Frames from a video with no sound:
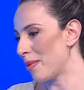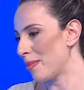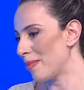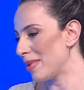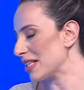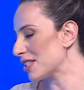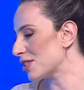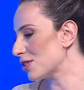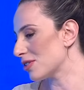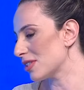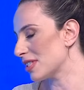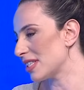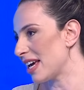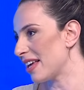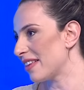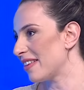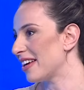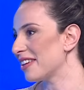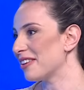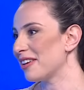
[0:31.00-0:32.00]
must
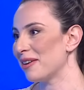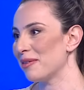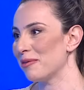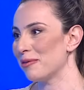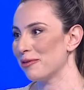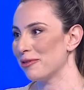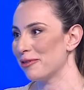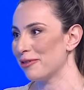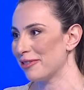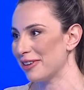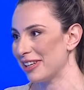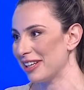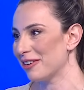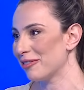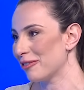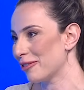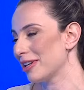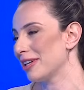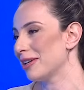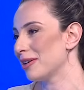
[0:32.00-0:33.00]
say that I'm
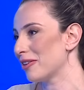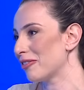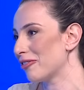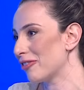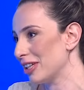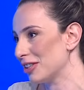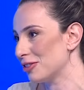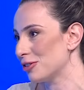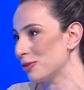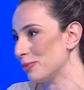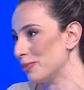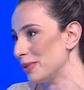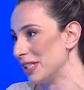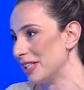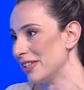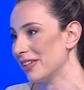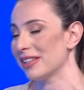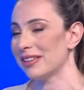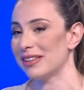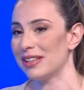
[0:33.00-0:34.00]
really thrilled to be here.